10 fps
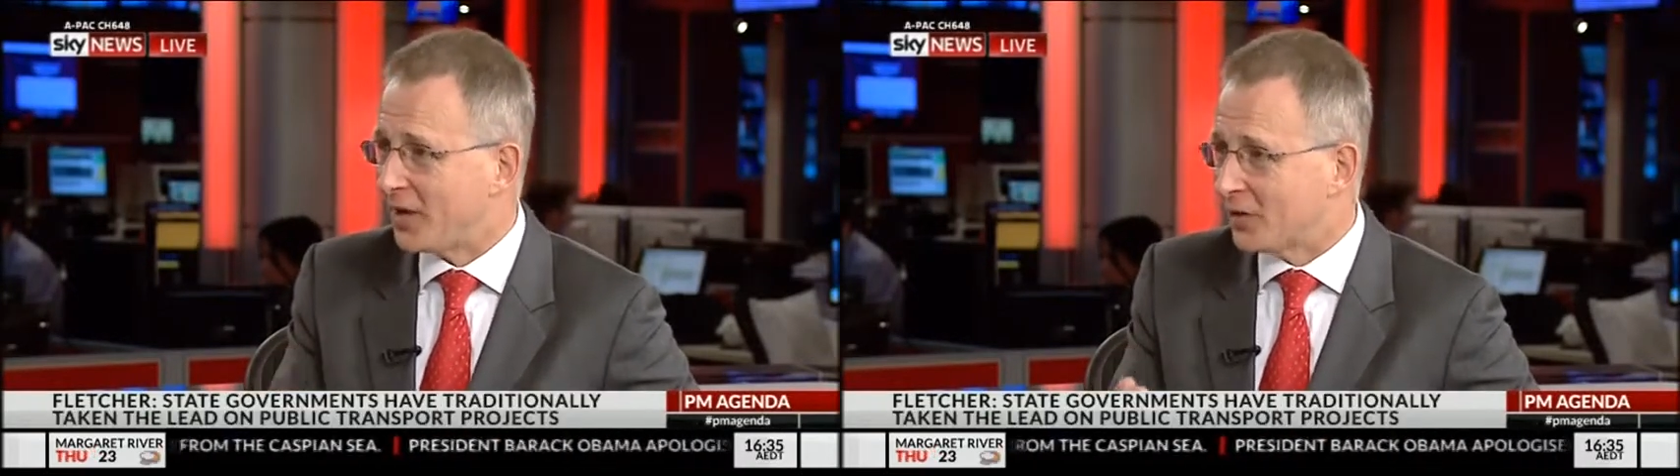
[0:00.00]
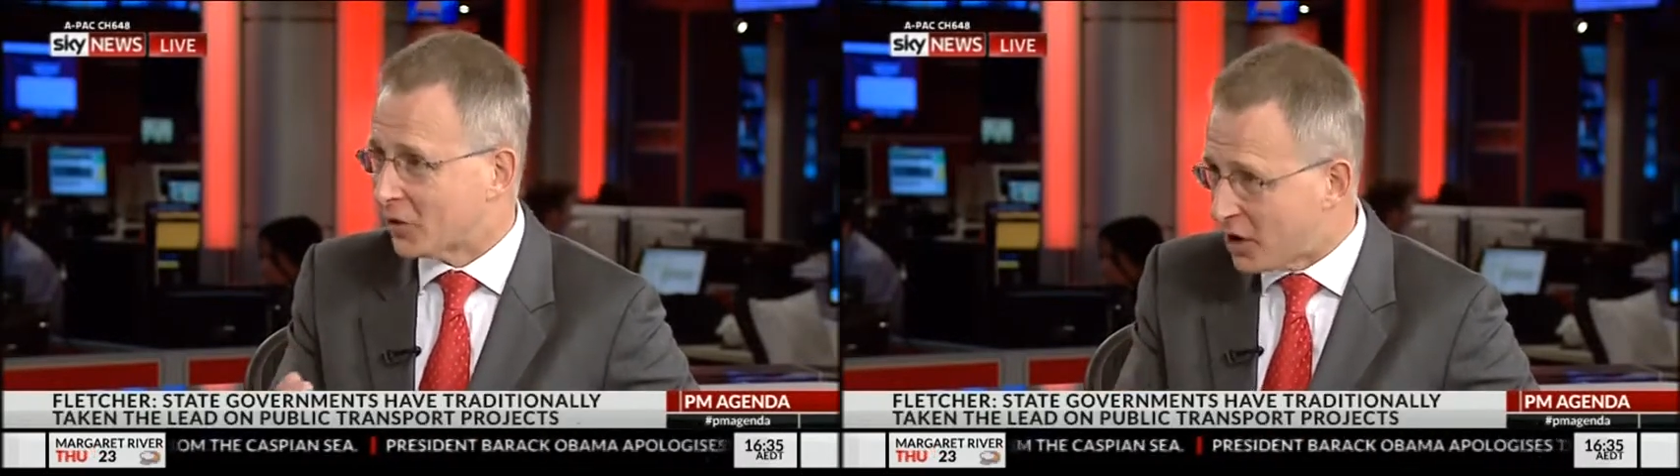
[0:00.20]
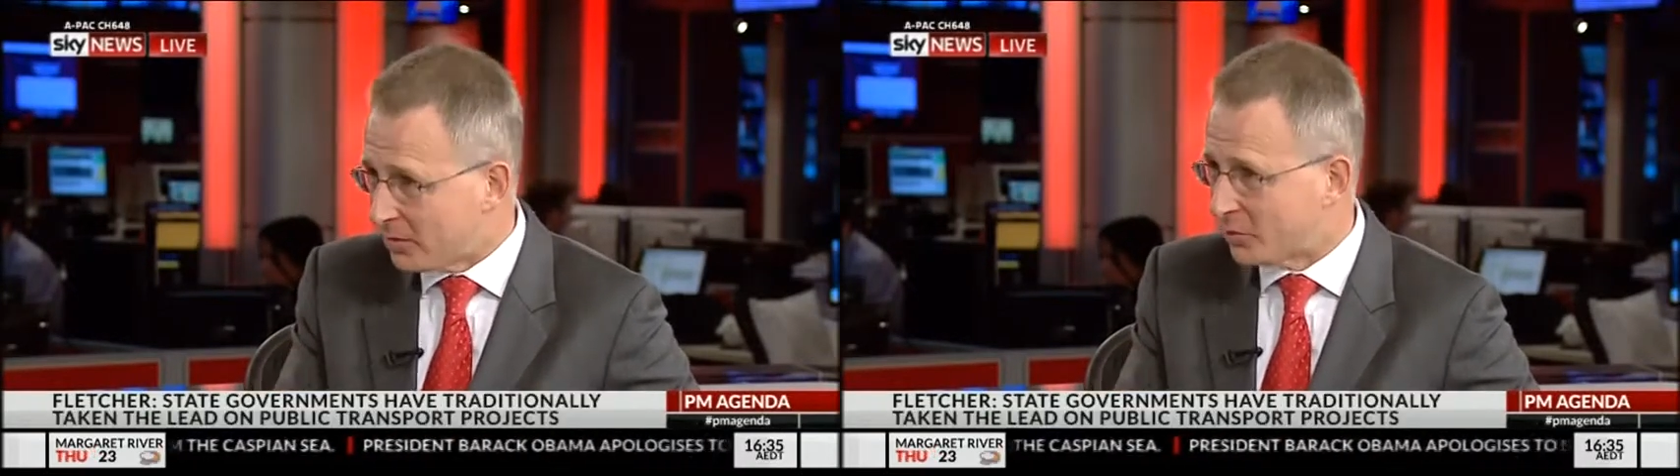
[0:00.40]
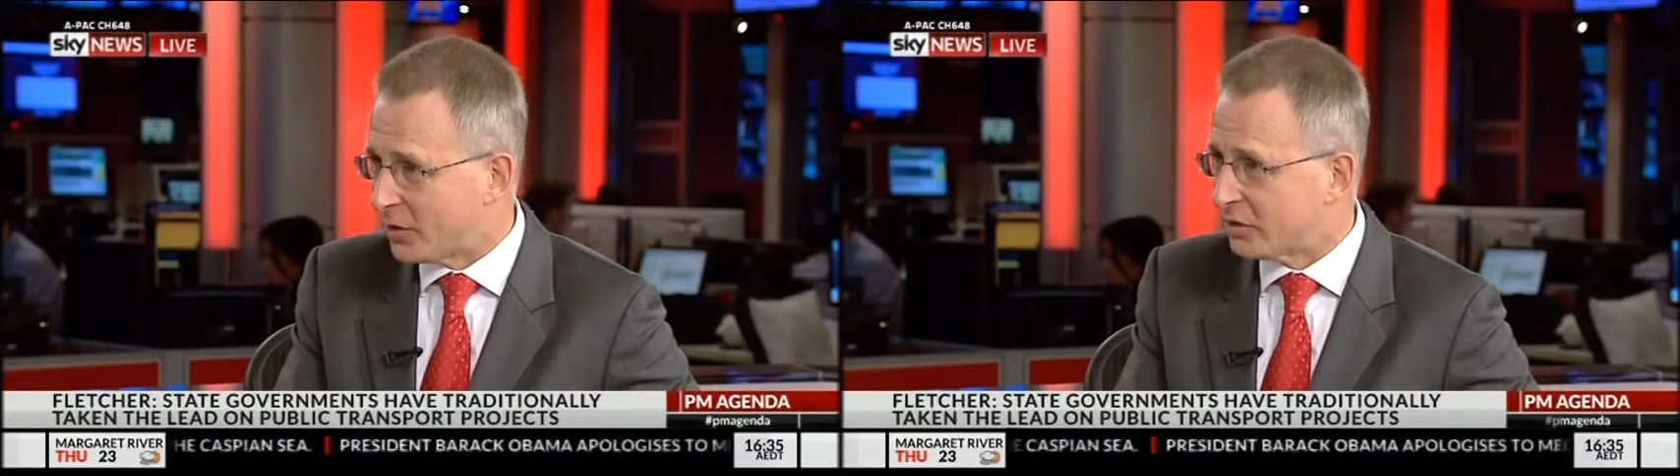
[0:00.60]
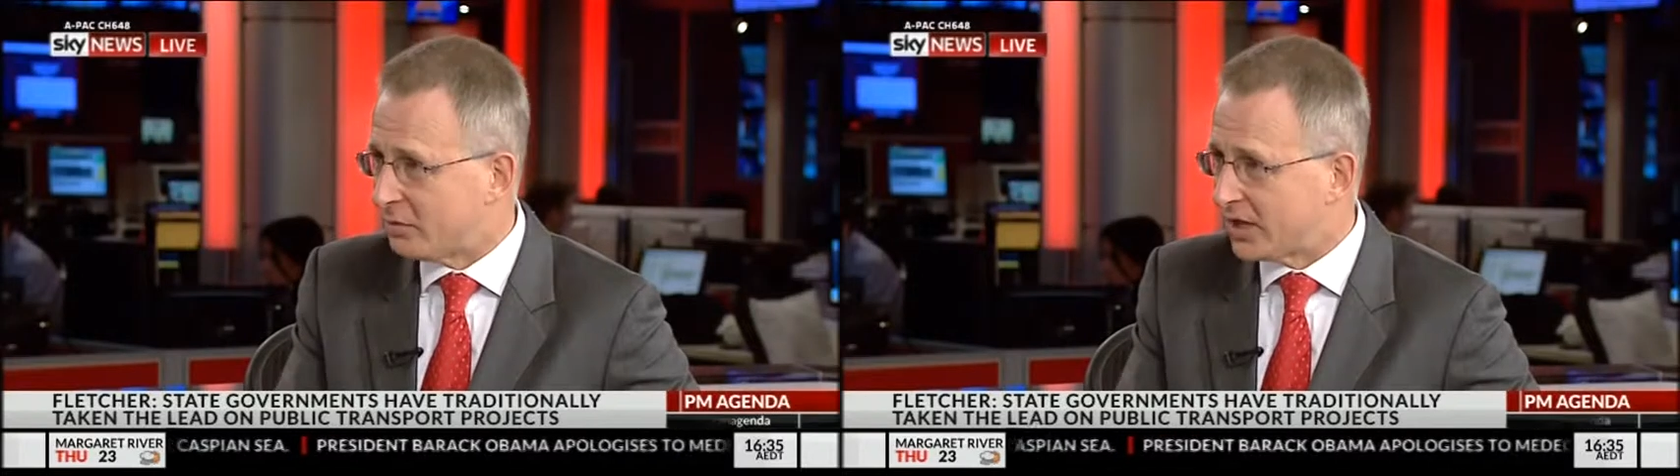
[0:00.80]
the
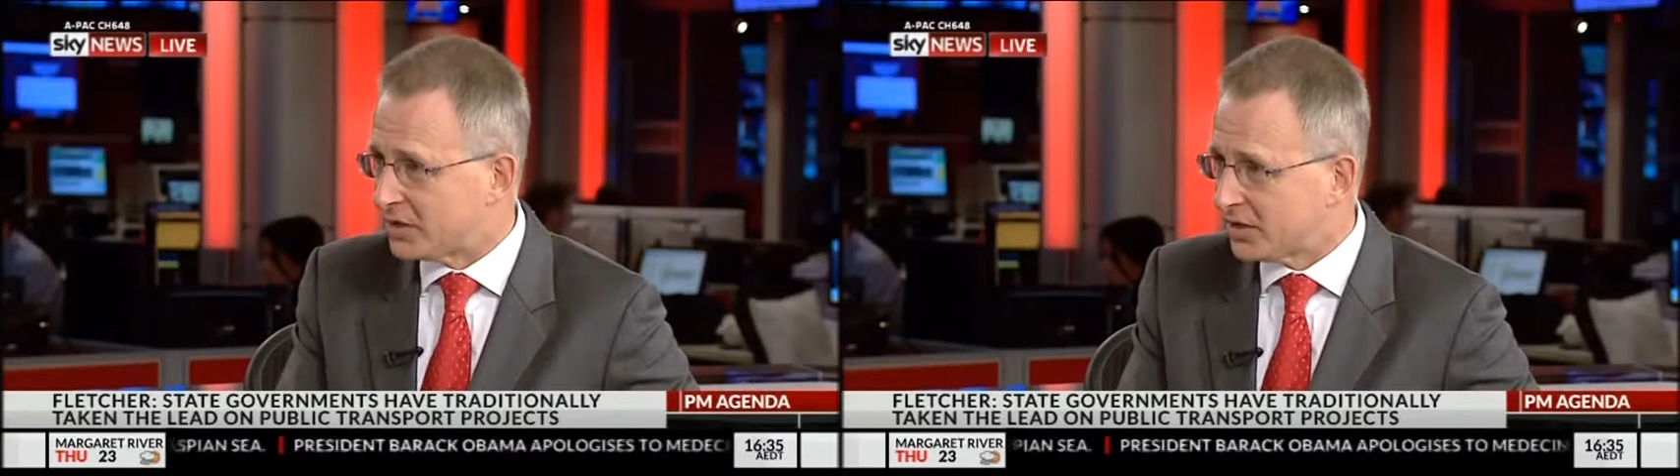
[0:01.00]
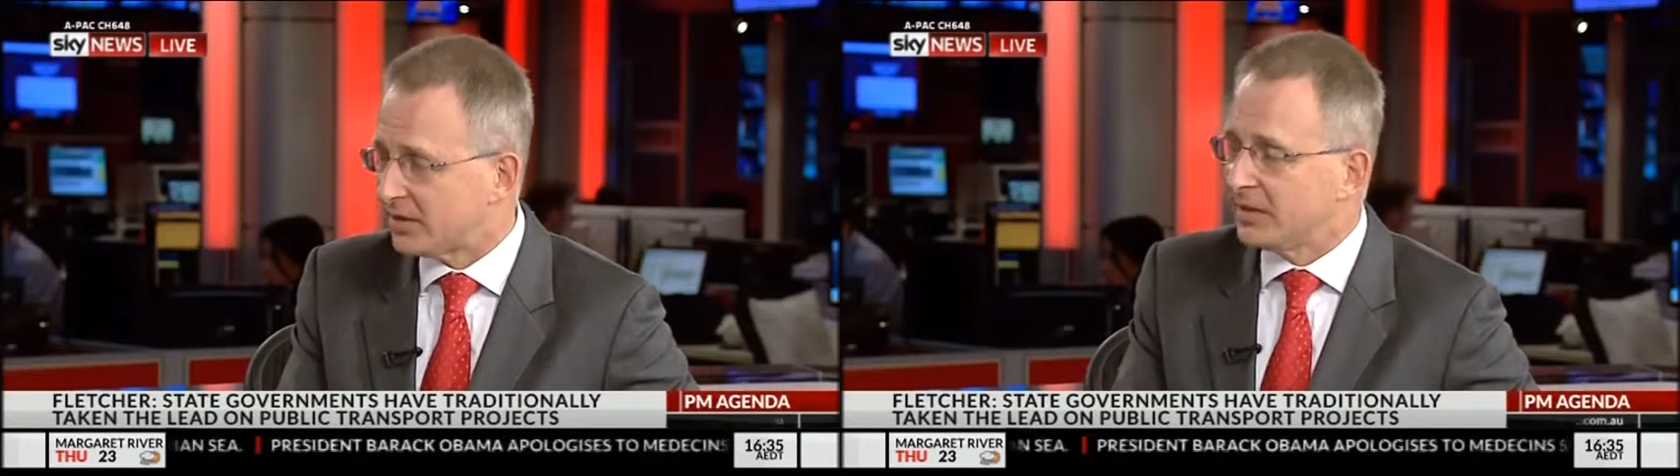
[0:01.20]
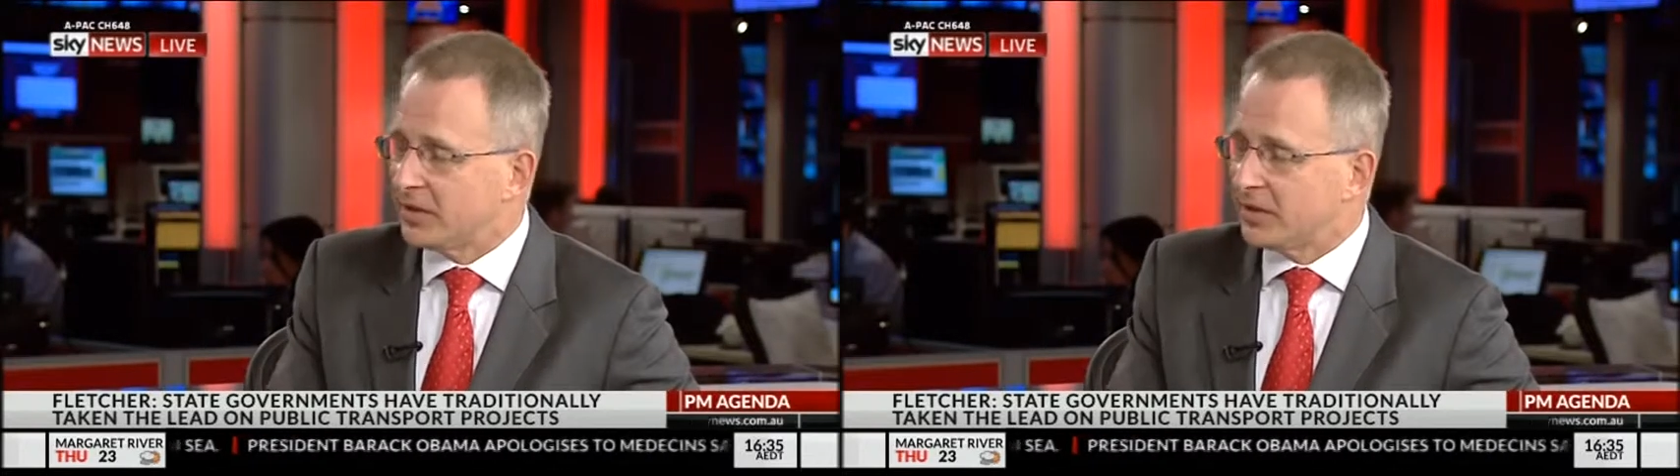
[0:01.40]
Commonwealth budget.